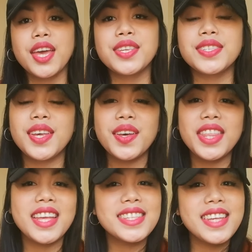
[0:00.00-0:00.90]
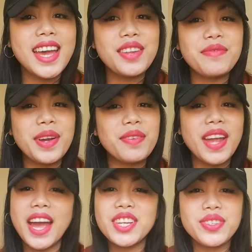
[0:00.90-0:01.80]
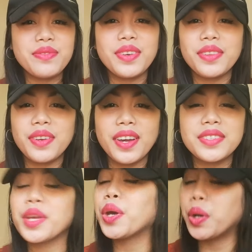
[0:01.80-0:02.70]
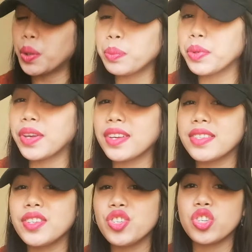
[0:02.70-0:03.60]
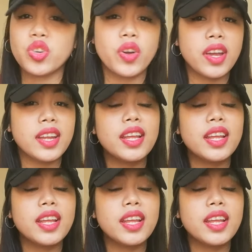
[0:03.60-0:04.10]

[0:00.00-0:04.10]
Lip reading: So that's the end of my reaction video, guys. I hope you guys enjoy it.